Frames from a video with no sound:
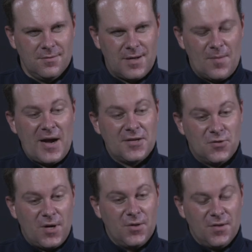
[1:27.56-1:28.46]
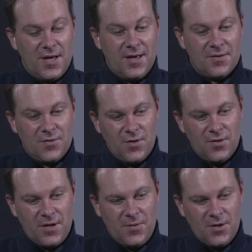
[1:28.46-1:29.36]
I might join you there. So
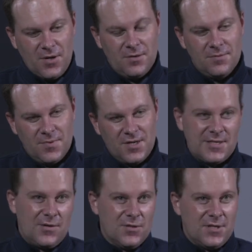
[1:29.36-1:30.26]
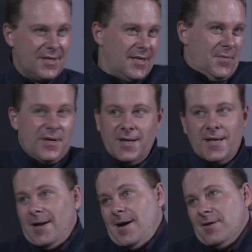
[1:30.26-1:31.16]
there we go. Because I think we need to
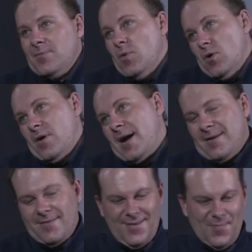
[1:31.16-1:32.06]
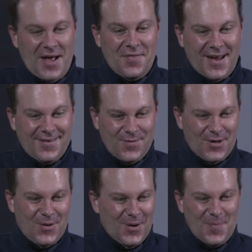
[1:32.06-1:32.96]
get out more, right? By then
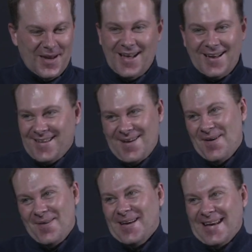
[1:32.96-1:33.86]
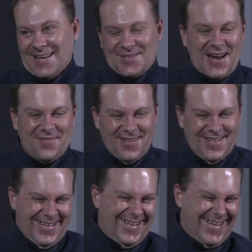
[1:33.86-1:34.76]
we'll all be like, come on, we need to travel.